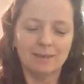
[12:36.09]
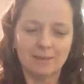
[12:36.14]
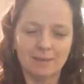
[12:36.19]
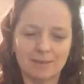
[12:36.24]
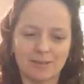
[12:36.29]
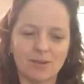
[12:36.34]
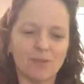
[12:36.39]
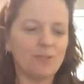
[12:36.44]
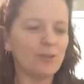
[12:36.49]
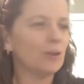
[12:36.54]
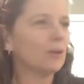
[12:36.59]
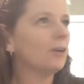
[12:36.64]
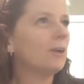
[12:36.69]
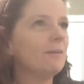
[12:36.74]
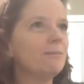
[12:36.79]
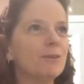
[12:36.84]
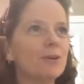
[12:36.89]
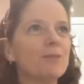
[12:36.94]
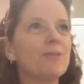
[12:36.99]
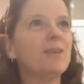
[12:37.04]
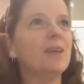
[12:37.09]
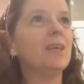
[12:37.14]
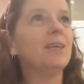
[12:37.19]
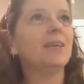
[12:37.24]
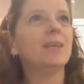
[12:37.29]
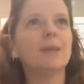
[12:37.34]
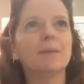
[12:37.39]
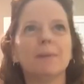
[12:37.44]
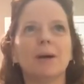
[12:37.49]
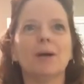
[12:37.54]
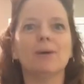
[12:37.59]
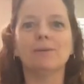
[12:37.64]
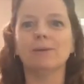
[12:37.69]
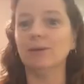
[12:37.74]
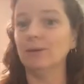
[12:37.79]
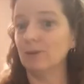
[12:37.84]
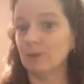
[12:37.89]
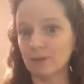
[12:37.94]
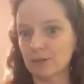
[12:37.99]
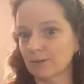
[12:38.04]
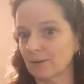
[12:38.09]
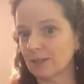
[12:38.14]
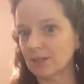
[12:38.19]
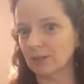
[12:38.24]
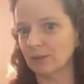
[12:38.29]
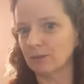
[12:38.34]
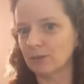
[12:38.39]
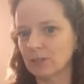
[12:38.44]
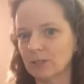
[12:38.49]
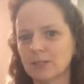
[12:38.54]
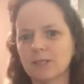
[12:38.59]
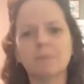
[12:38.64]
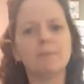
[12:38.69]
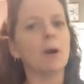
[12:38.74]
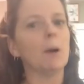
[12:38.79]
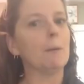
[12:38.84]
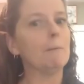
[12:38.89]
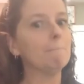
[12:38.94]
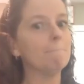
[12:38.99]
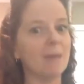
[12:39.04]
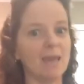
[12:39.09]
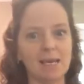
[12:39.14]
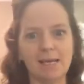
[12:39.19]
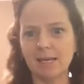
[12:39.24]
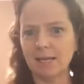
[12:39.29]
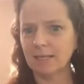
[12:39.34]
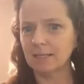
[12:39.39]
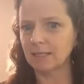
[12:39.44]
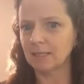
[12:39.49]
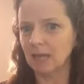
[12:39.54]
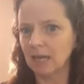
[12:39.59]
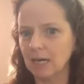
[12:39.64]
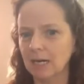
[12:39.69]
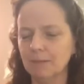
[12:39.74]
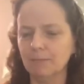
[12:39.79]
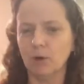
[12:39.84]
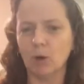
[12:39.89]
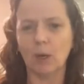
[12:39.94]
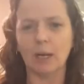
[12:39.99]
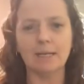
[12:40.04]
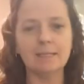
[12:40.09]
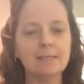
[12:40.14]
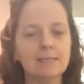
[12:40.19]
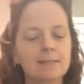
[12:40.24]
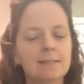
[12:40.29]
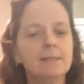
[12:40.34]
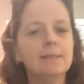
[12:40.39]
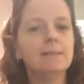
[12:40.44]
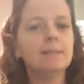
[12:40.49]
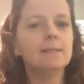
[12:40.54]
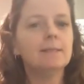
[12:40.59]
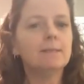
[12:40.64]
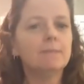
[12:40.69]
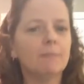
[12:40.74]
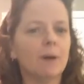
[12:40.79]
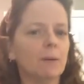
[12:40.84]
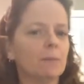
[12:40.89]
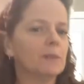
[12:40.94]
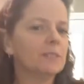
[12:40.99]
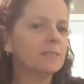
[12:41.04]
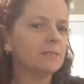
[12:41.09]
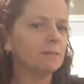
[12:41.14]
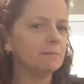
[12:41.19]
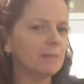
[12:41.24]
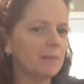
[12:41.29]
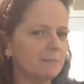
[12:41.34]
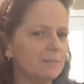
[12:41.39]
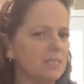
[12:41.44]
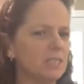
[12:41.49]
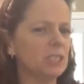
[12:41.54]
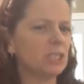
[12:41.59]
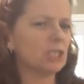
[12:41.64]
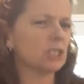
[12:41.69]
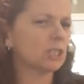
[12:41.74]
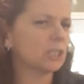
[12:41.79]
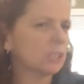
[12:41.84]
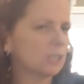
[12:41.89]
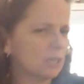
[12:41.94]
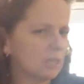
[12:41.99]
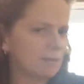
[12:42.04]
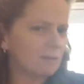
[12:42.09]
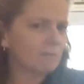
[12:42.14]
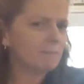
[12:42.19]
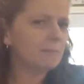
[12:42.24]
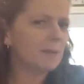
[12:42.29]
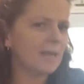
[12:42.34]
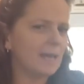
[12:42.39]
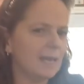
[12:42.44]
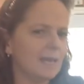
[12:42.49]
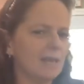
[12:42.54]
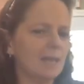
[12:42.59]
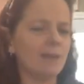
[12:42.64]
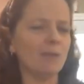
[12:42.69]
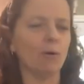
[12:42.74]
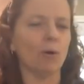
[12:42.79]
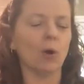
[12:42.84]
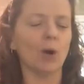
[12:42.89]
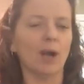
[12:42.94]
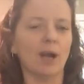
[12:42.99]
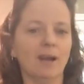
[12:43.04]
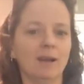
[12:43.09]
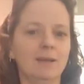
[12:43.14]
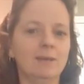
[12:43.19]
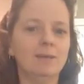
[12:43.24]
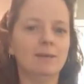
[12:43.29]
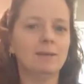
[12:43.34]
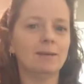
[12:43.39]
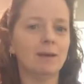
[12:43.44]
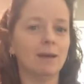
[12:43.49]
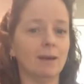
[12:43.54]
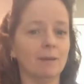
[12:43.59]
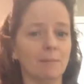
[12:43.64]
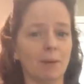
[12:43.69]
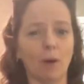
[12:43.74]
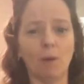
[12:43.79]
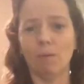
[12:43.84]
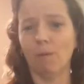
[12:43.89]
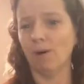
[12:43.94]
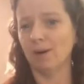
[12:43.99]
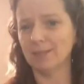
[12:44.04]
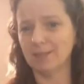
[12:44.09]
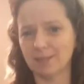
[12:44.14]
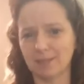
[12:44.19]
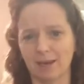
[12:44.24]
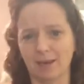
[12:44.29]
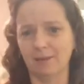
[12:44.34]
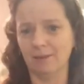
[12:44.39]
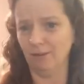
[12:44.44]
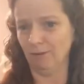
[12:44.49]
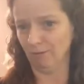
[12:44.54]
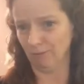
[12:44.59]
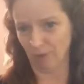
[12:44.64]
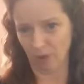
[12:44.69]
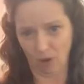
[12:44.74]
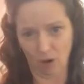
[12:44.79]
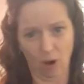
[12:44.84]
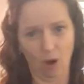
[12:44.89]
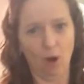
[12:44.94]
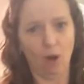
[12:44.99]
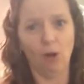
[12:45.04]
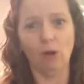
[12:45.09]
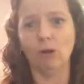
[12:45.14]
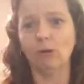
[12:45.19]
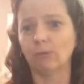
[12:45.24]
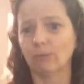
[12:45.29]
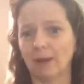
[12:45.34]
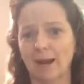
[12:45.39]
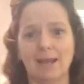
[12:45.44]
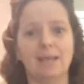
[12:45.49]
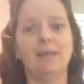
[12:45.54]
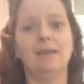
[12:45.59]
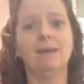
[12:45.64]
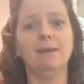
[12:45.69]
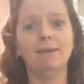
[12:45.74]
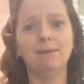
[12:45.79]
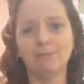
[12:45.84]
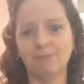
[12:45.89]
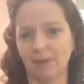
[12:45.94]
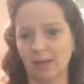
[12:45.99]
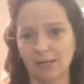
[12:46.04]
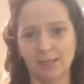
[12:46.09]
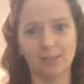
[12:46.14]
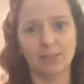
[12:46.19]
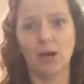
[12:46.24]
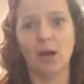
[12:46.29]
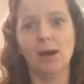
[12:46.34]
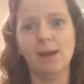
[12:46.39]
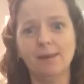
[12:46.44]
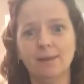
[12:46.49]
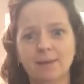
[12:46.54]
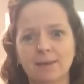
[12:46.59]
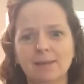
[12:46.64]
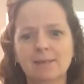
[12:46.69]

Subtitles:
So if you're thinking about New Year's resolutions, about making some, or about ones you maybe should have made, or about ones that you've already failed on,